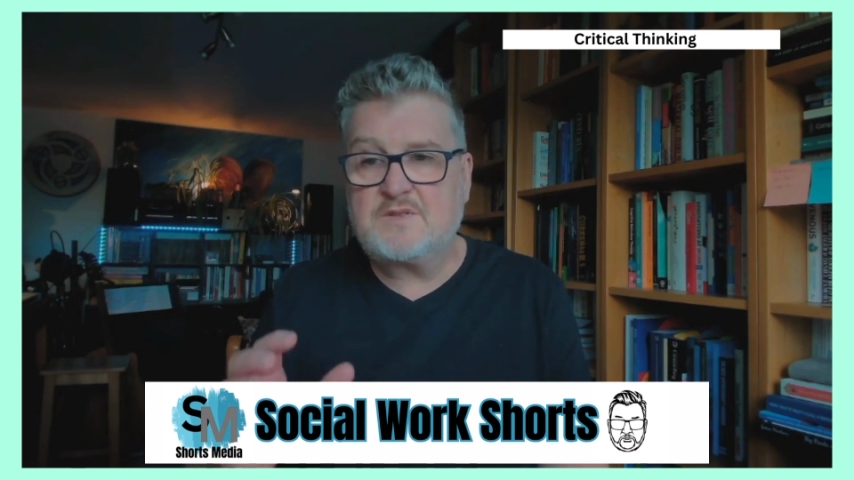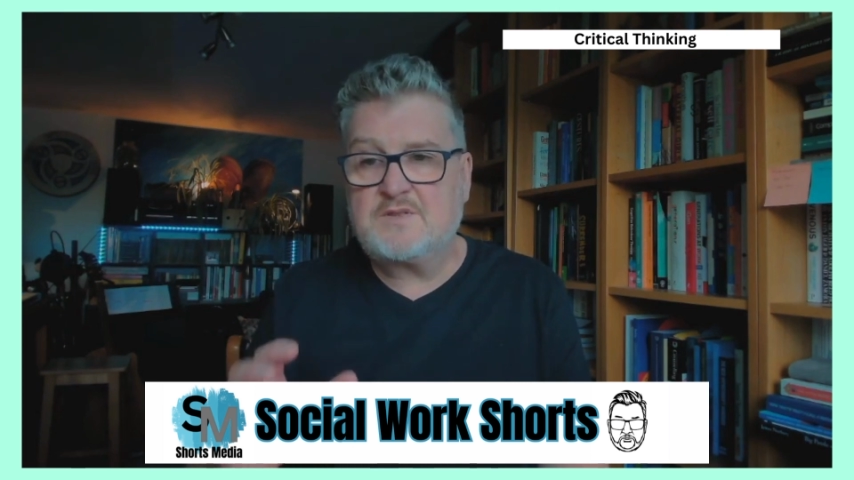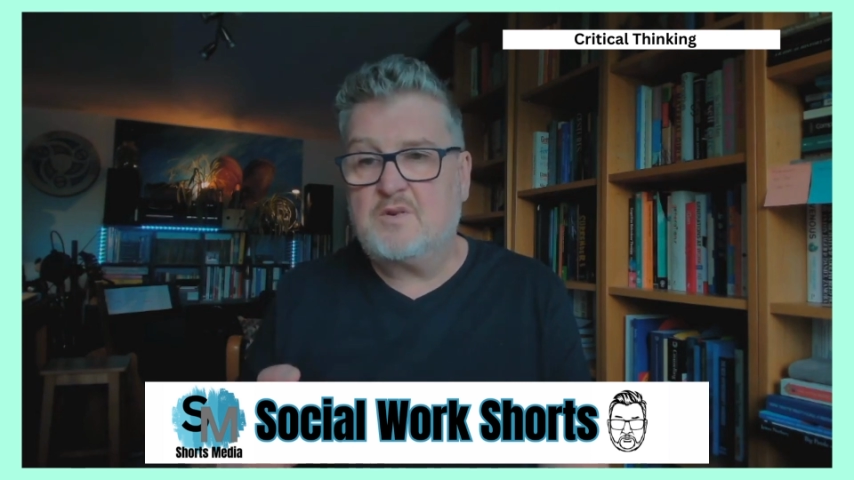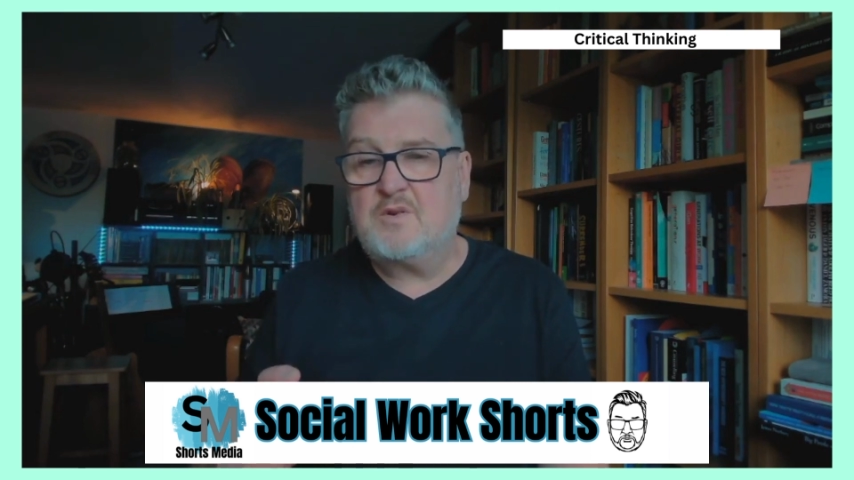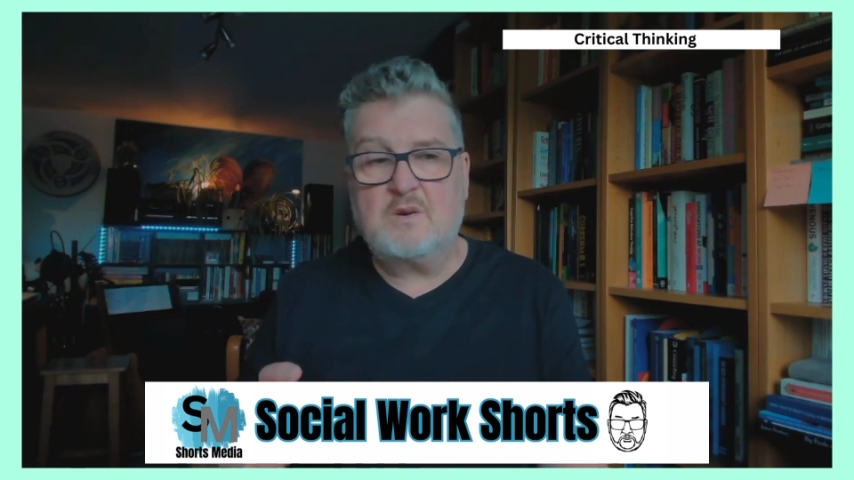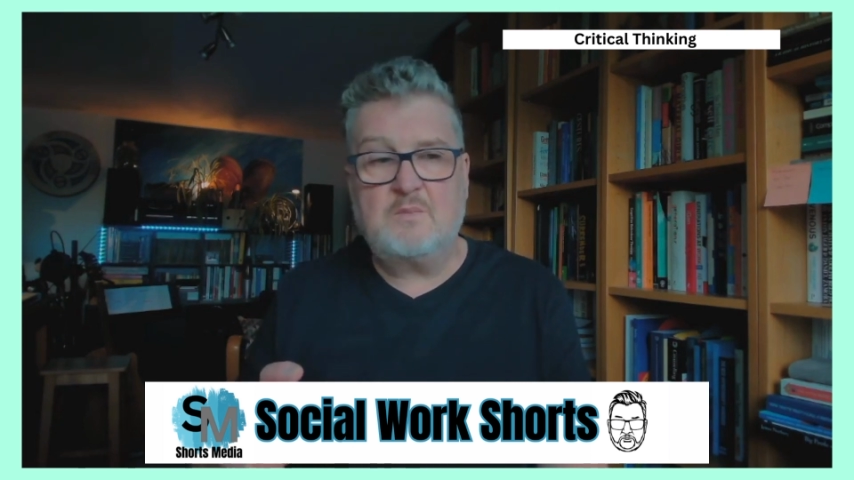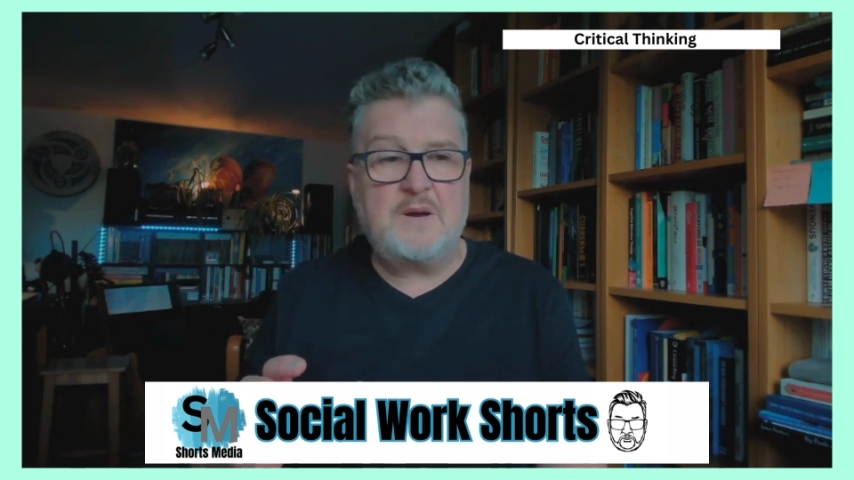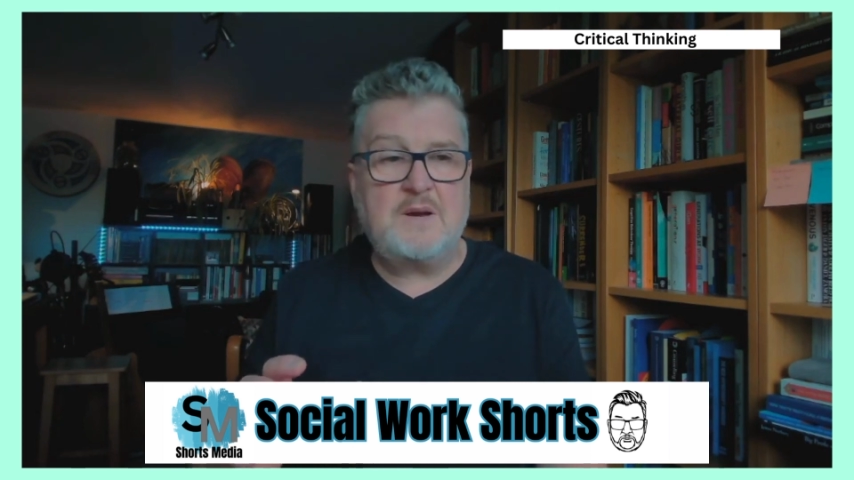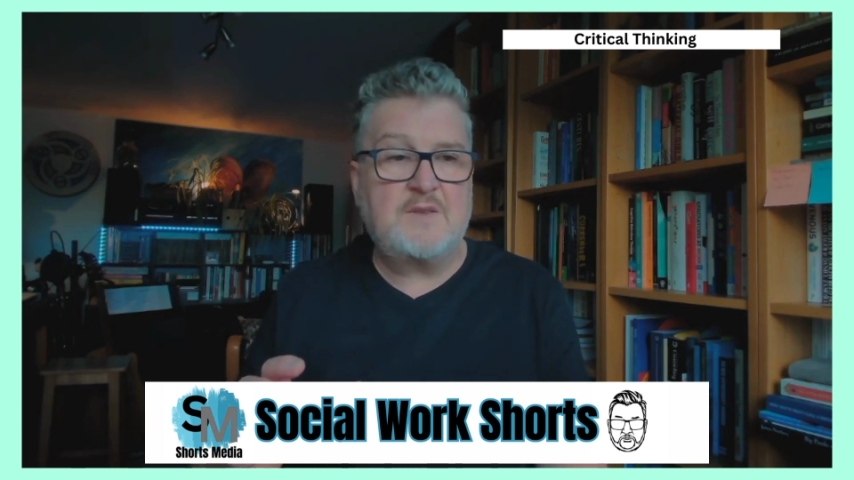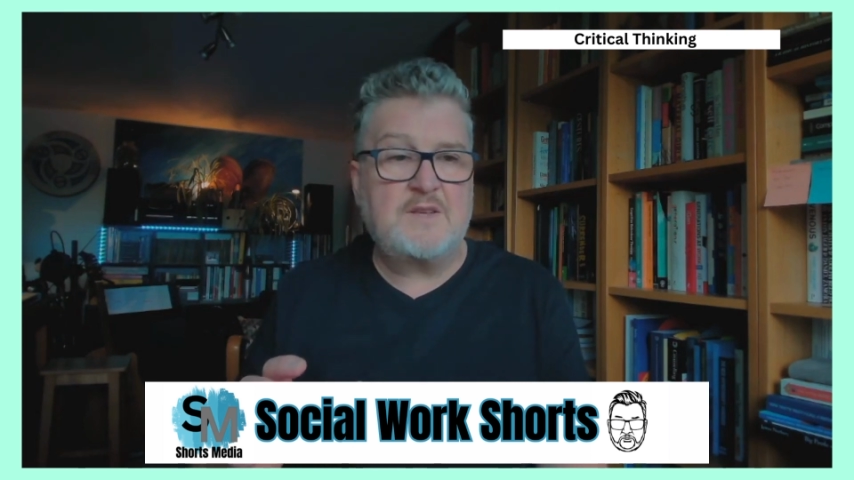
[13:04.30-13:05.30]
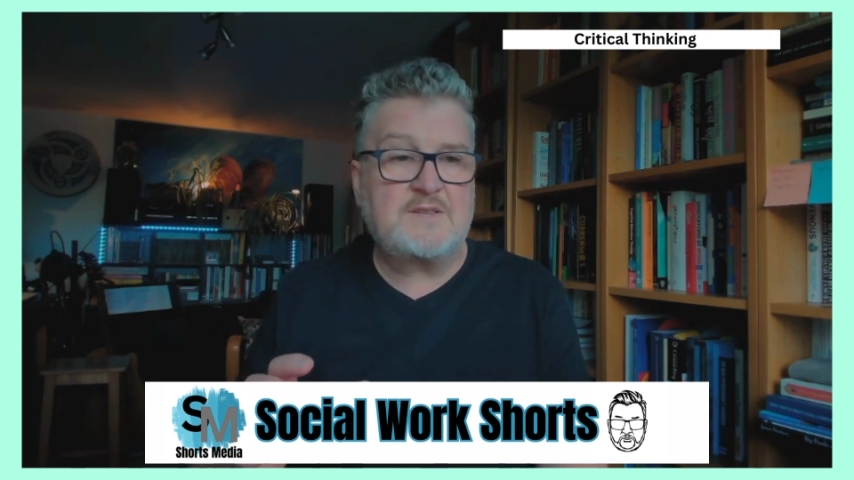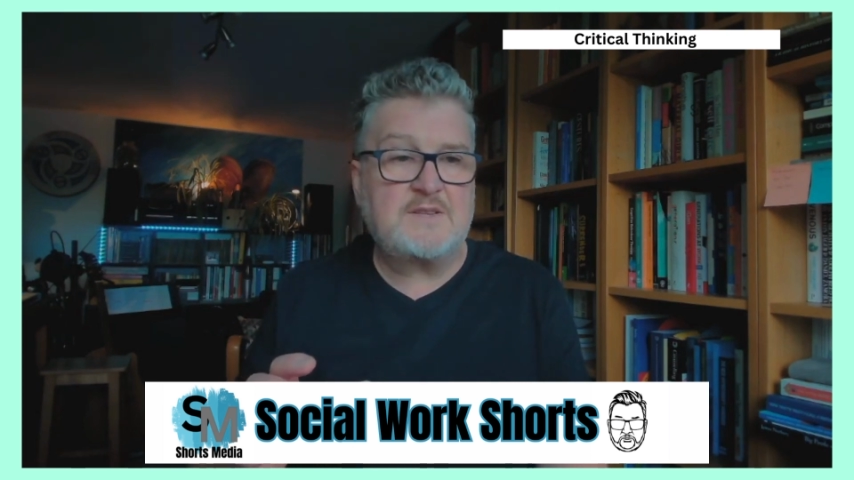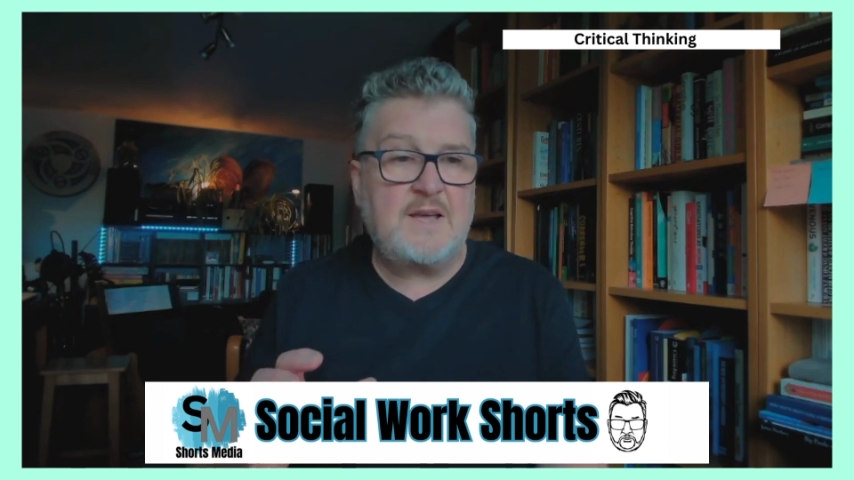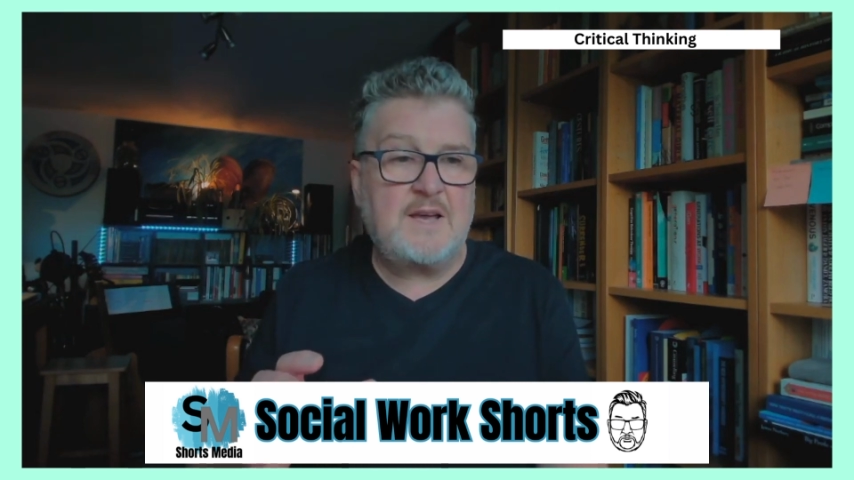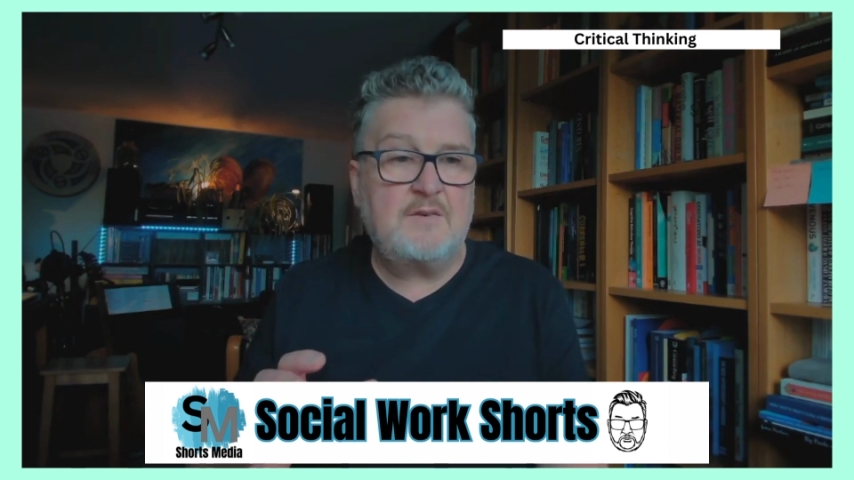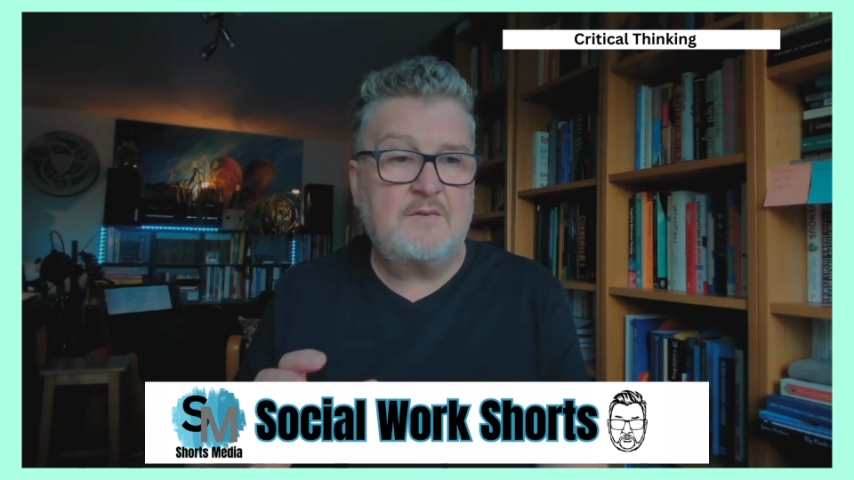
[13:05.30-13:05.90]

talk about this lack